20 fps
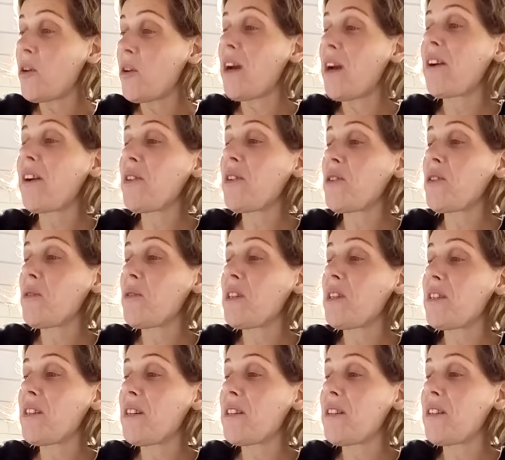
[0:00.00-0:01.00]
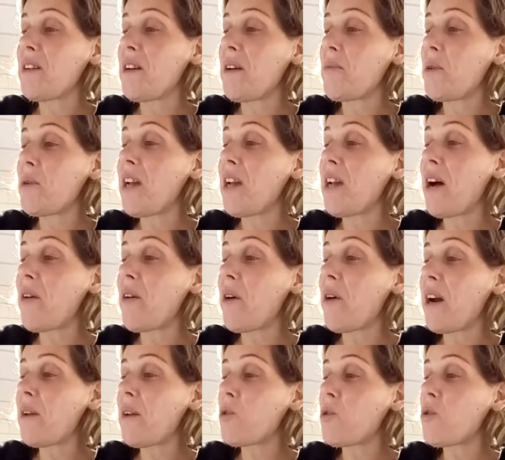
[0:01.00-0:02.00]
now
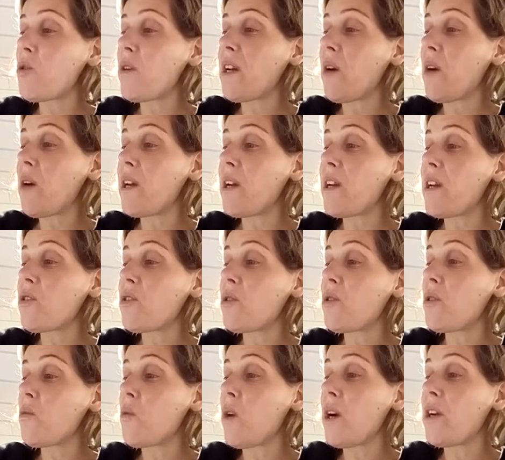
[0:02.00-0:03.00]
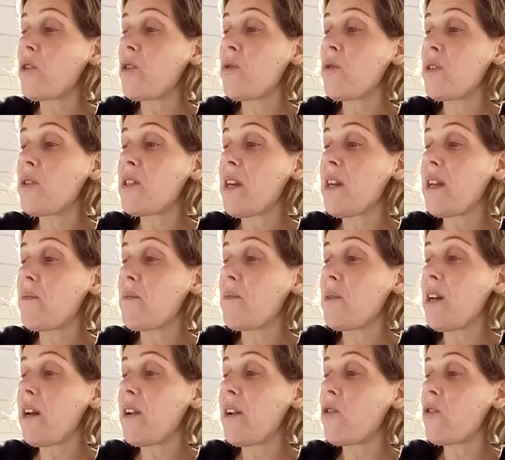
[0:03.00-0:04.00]
I am going away to the one who sent
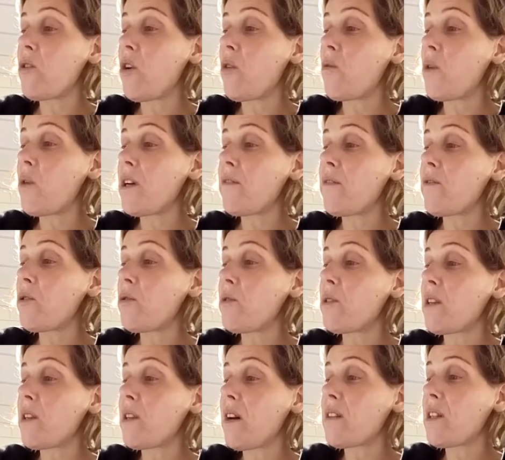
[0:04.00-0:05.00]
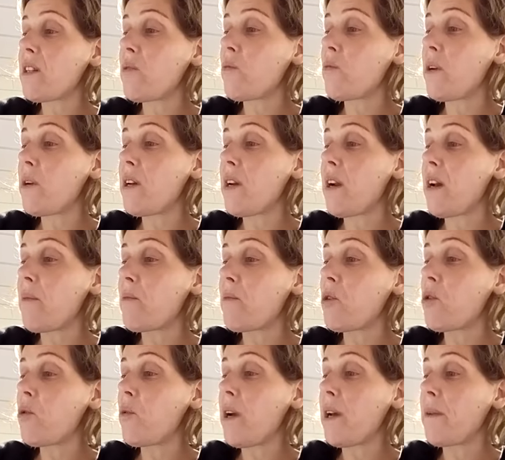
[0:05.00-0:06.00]
me, and not one of you is asking where I am
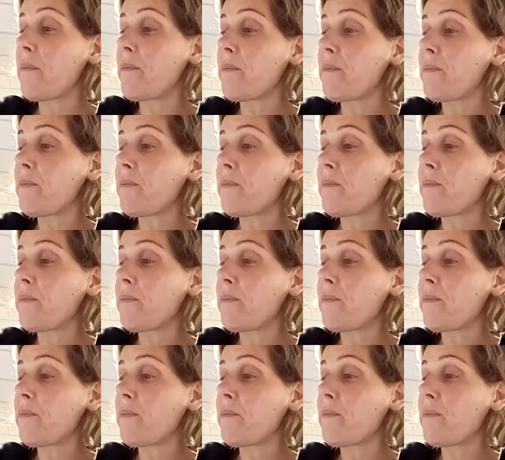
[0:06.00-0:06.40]
going.